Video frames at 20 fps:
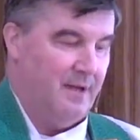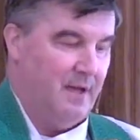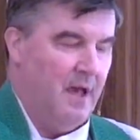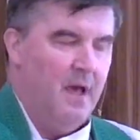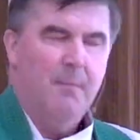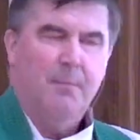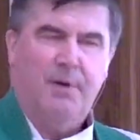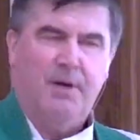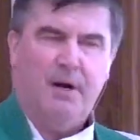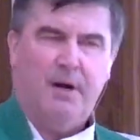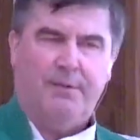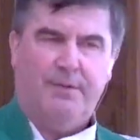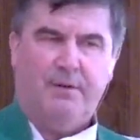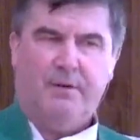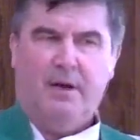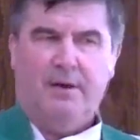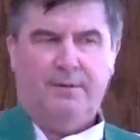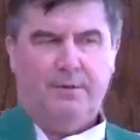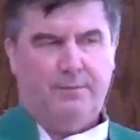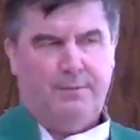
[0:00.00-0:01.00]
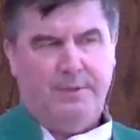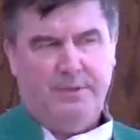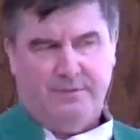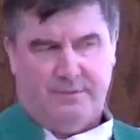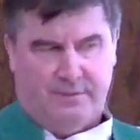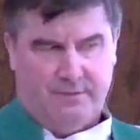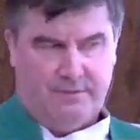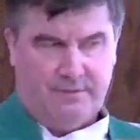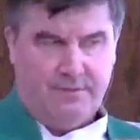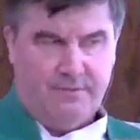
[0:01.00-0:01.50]
But are there other
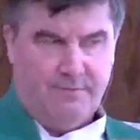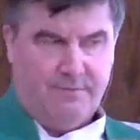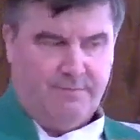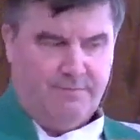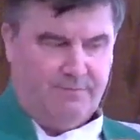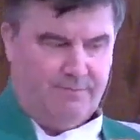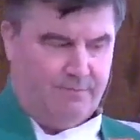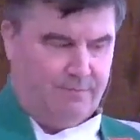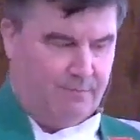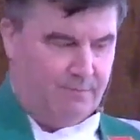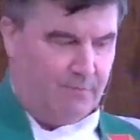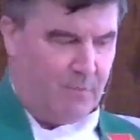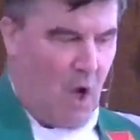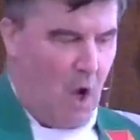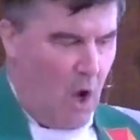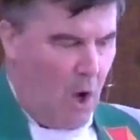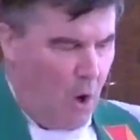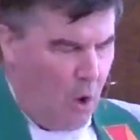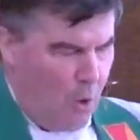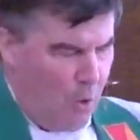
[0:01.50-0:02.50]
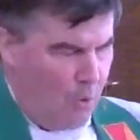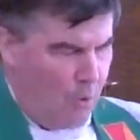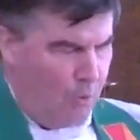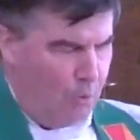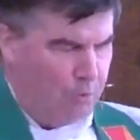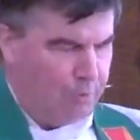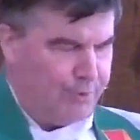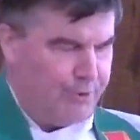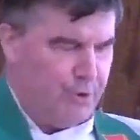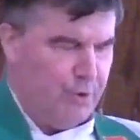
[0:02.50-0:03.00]
reasons?
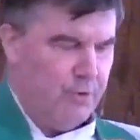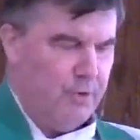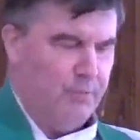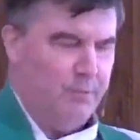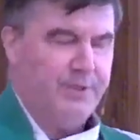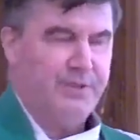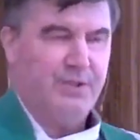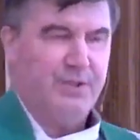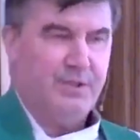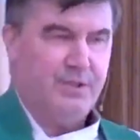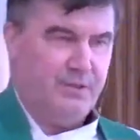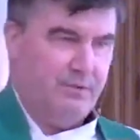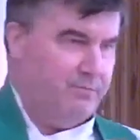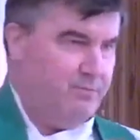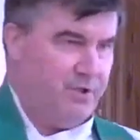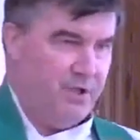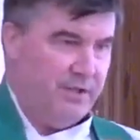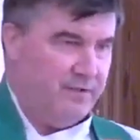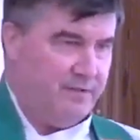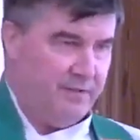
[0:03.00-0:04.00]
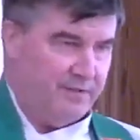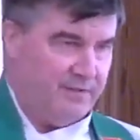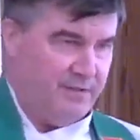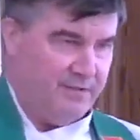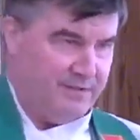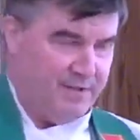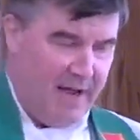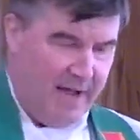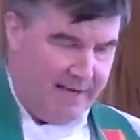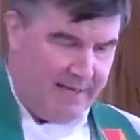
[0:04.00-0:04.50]
Oh, sure, which Jesus
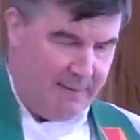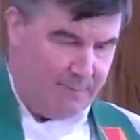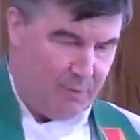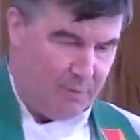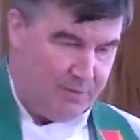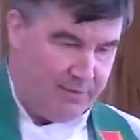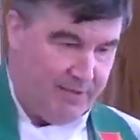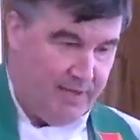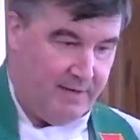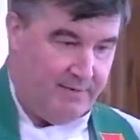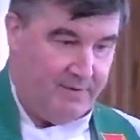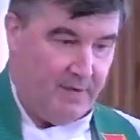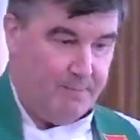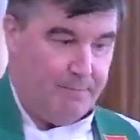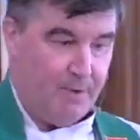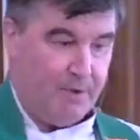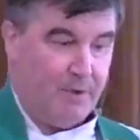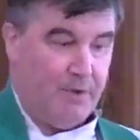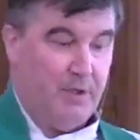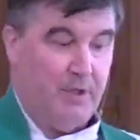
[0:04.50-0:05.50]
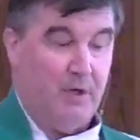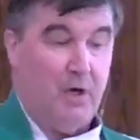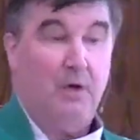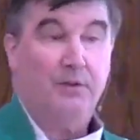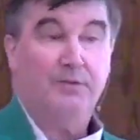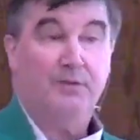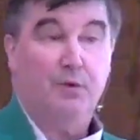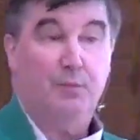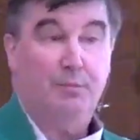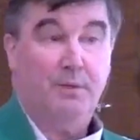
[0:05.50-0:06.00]
is 90% of it, but could it
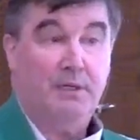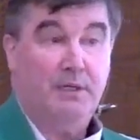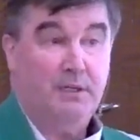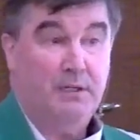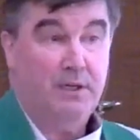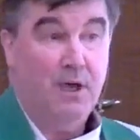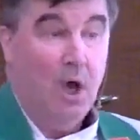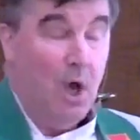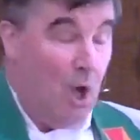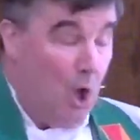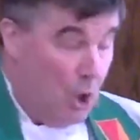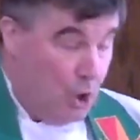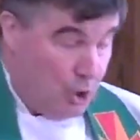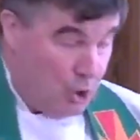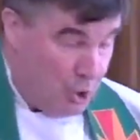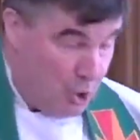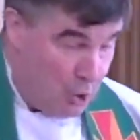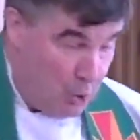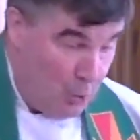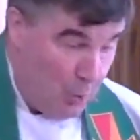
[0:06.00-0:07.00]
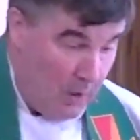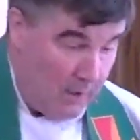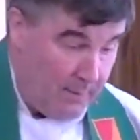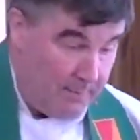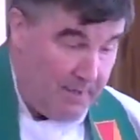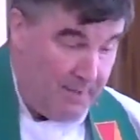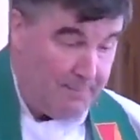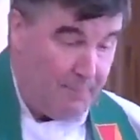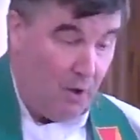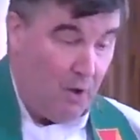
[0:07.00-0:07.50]
also be you want to
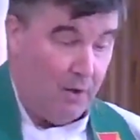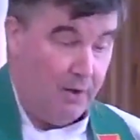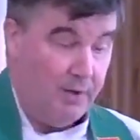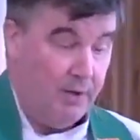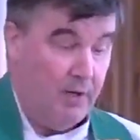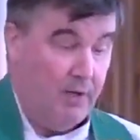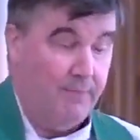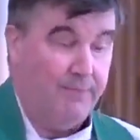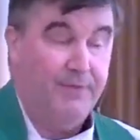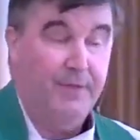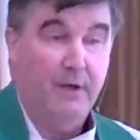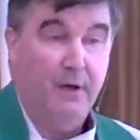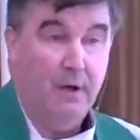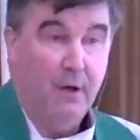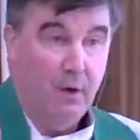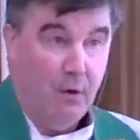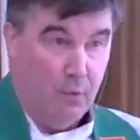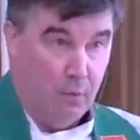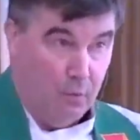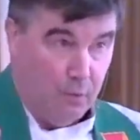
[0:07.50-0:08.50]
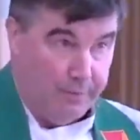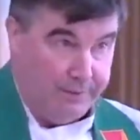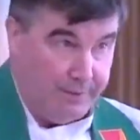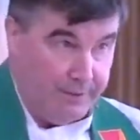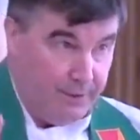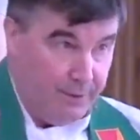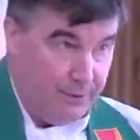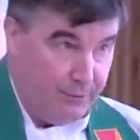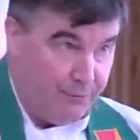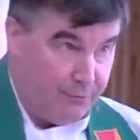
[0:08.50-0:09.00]
be part of the
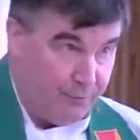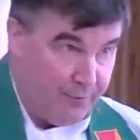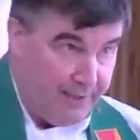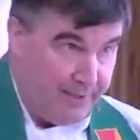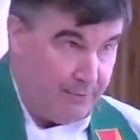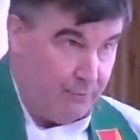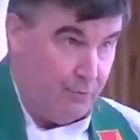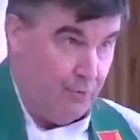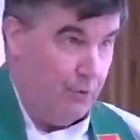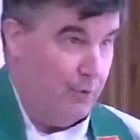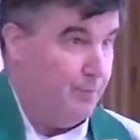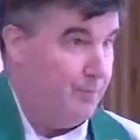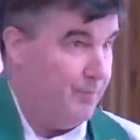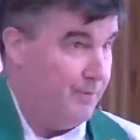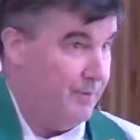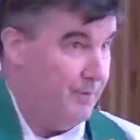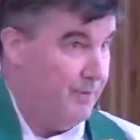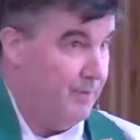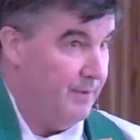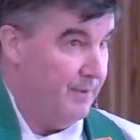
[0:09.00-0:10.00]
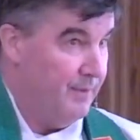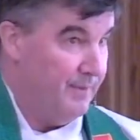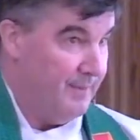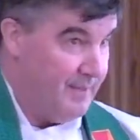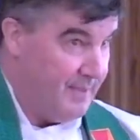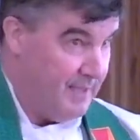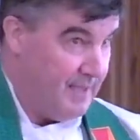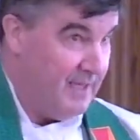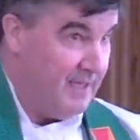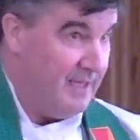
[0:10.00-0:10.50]
real friend group
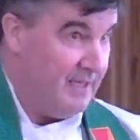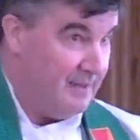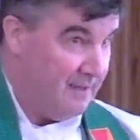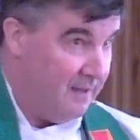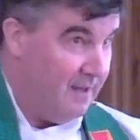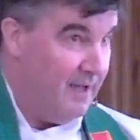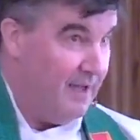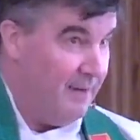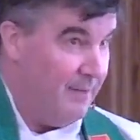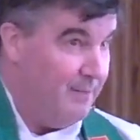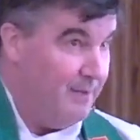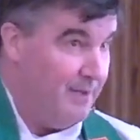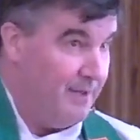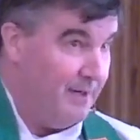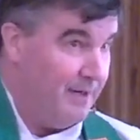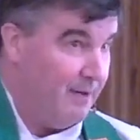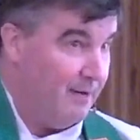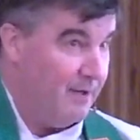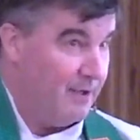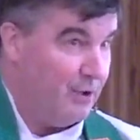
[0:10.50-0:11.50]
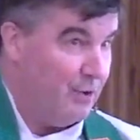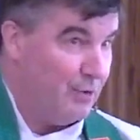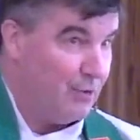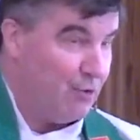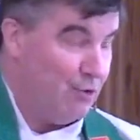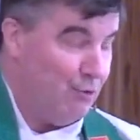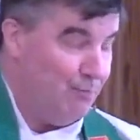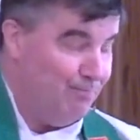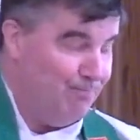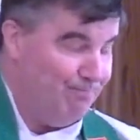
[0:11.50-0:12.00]
the club here at youth
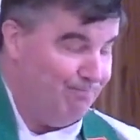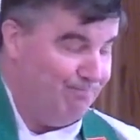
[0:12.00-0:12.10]
group.